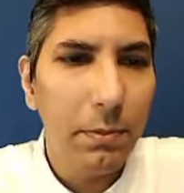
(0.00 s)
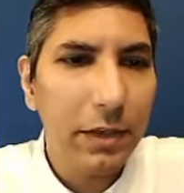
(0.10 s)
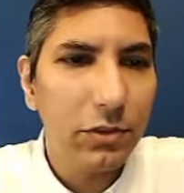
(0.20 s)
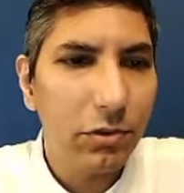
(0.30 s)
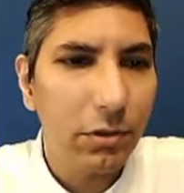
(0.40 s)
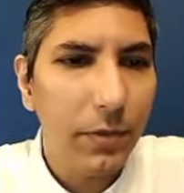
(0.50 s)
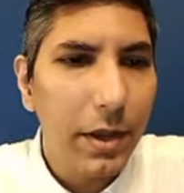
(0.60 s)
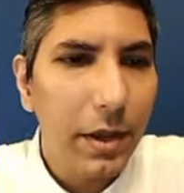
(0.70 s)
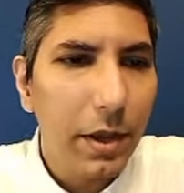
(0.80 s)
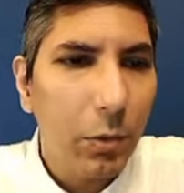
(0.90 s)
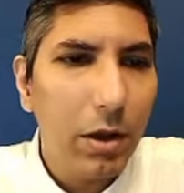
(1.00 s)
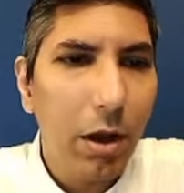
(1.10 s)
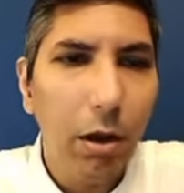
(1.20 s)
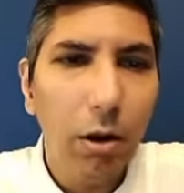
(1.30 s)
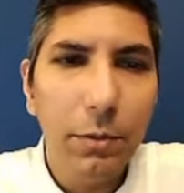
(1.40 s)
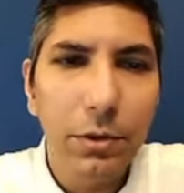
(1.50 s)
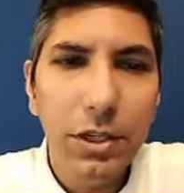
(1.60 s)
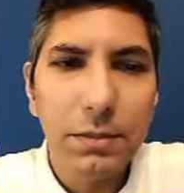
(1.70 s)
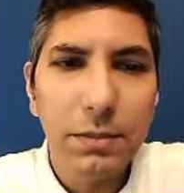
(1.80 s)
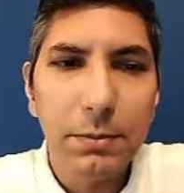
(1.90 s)
of the mixture. We call
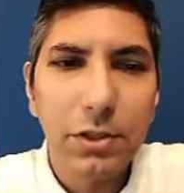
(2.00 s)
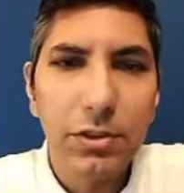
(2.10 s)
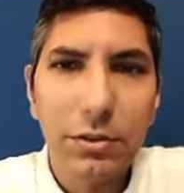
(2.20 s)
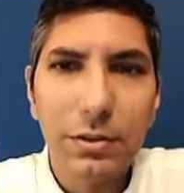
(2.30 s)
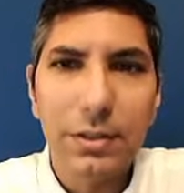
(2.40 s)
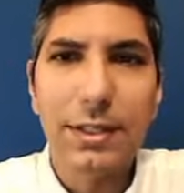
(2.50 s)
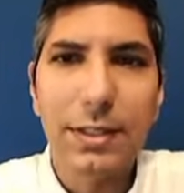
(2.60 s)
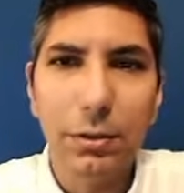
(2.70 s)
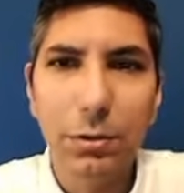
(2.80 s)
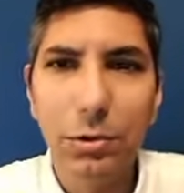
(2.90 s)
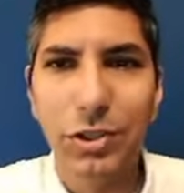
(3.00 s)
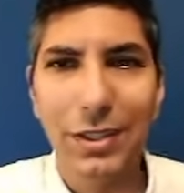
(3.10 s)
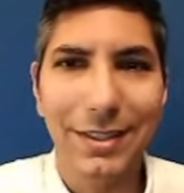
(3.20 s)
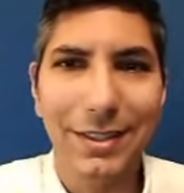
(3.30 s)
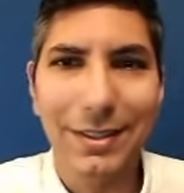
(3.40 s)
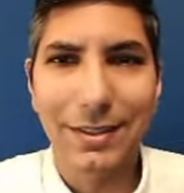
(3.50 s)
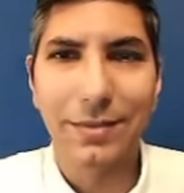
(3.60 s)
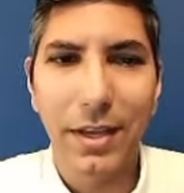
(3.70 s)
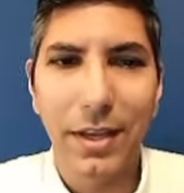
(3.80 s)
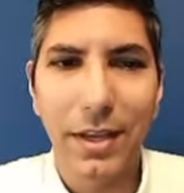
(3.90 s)
homogeneous mixtures
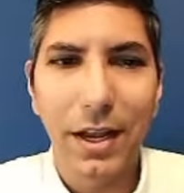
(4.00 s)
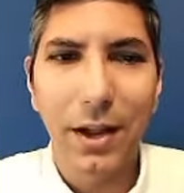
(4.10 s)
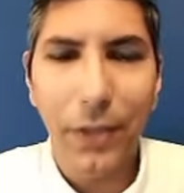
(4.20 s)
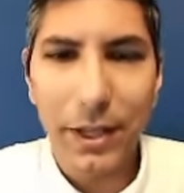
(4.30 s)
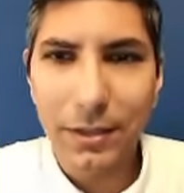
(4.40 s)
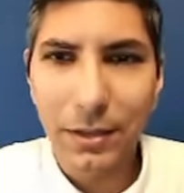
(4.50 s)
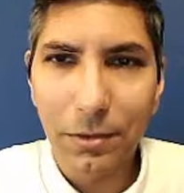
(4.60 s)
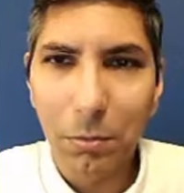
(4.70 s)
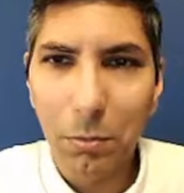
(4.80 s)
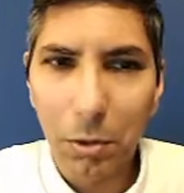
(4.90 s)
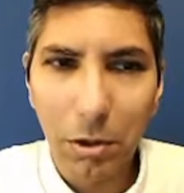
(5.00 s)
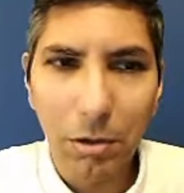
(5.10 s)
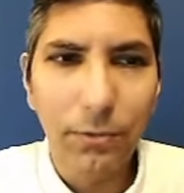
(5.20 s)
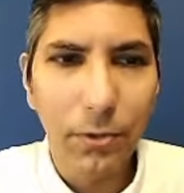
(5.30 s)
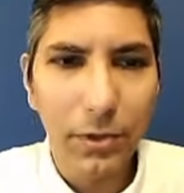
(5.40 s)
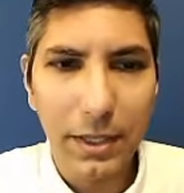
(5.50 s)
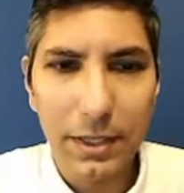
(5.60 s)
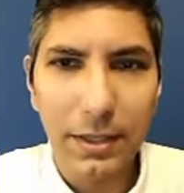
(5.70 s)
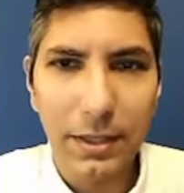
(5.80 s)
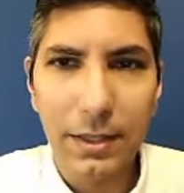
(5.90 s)
solutions. That's another word for
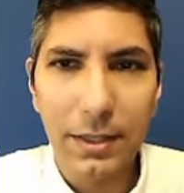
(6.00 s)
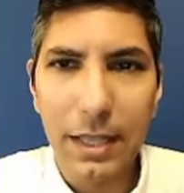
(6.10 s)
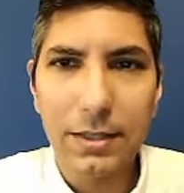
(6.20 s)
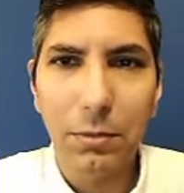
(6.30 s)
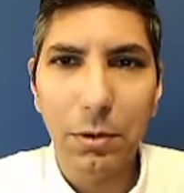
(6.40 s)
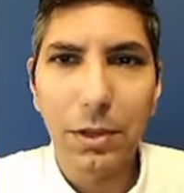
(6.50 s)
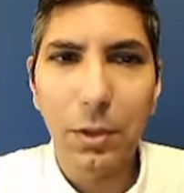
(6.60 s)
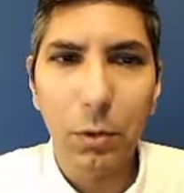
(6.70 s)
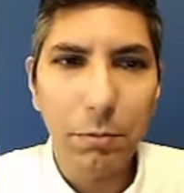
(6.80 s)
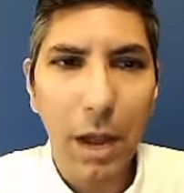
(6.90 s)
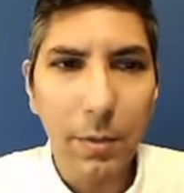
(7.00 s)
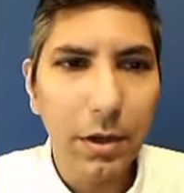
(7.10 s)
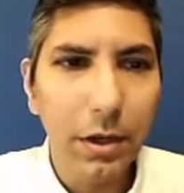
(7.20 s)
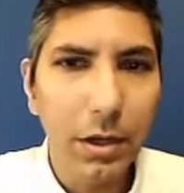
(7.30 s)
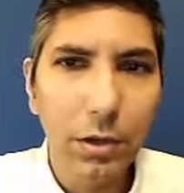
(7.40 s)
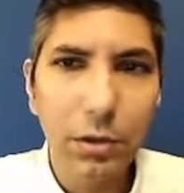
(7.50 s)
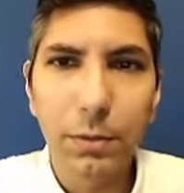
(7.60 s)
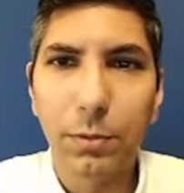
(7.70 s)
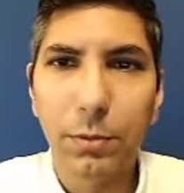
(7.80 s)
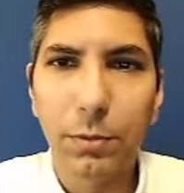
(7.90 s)
these, and that's a word that we're probably going to use
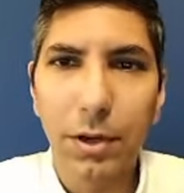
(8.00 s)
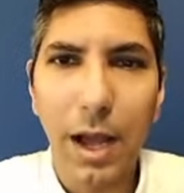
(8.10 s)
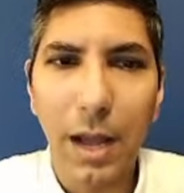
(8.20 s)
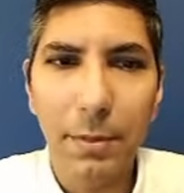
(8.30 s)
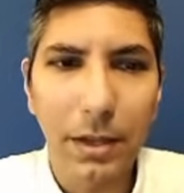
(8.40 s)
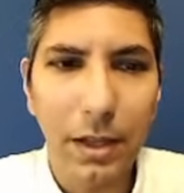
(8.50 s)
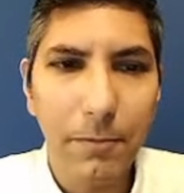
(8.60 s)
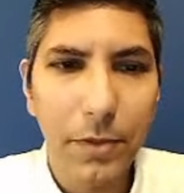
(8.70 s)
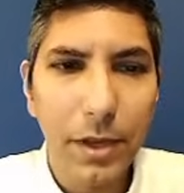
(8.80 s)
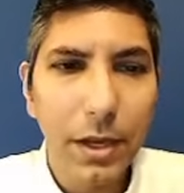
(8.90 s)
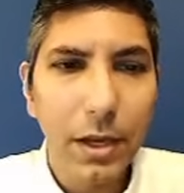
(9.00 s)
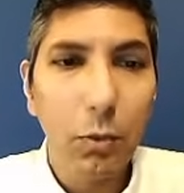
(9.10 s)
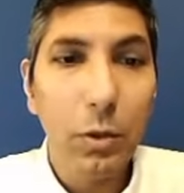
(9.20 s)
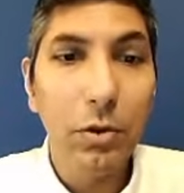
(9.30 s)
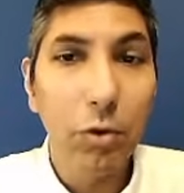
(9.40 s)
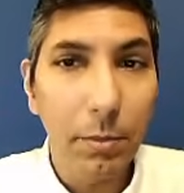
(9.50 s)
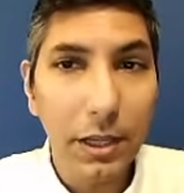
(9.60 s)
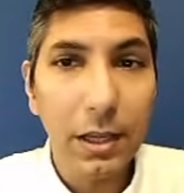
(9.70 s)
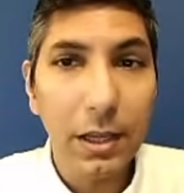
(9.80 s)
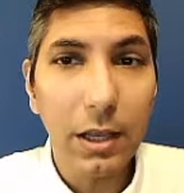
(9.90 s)
much more commonly. We
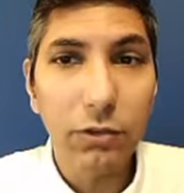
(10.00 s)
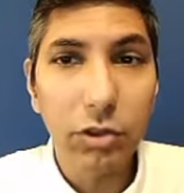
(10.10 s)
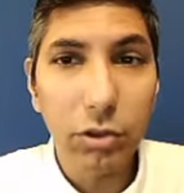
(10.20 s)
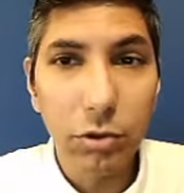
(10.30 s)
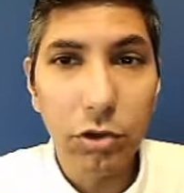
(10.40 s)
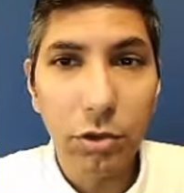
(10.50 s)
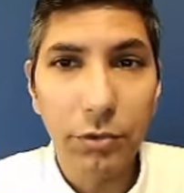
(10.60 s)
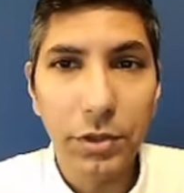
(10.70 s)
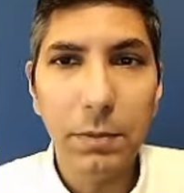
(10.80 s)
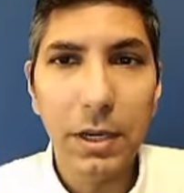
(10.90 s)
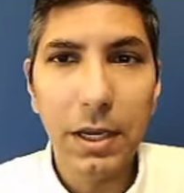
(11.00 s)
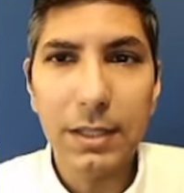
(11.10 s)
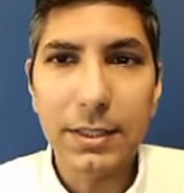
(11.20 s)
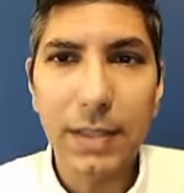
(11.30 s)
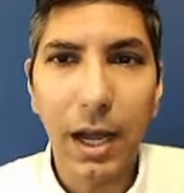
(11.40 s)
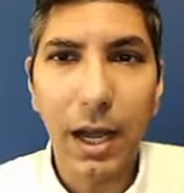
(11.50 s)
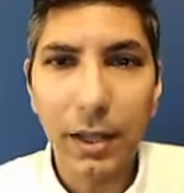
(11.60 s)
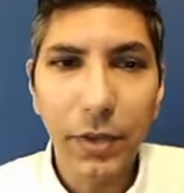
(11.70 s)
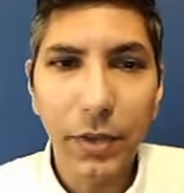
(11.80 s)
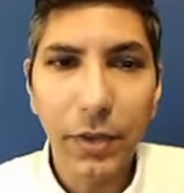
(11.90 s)
normally think of solutions as being a
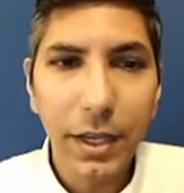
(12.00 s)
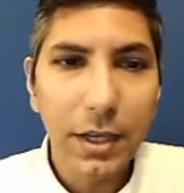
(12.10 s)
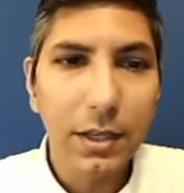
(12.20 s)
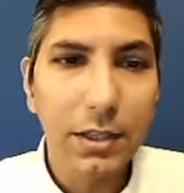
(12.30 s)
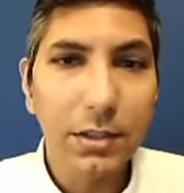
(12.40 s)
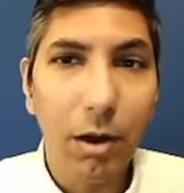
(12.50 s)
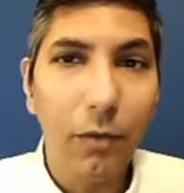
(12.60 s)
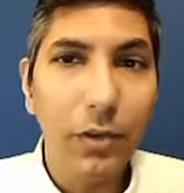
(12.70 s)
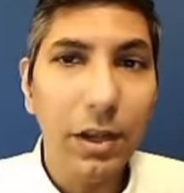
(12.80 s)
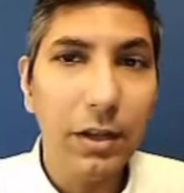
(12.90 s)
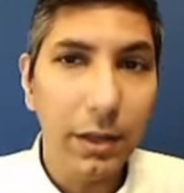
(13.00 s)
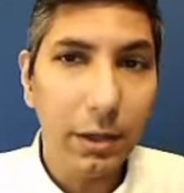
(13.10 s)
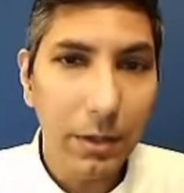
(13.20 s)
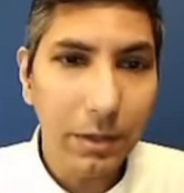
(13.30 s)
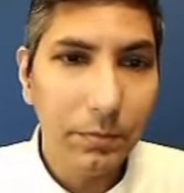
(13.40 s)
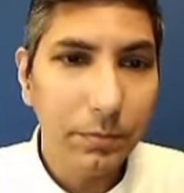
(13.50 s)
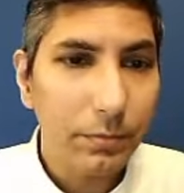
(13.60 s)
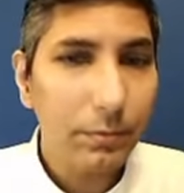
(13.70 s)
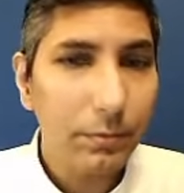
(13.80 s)
solid dissolved in a liquid.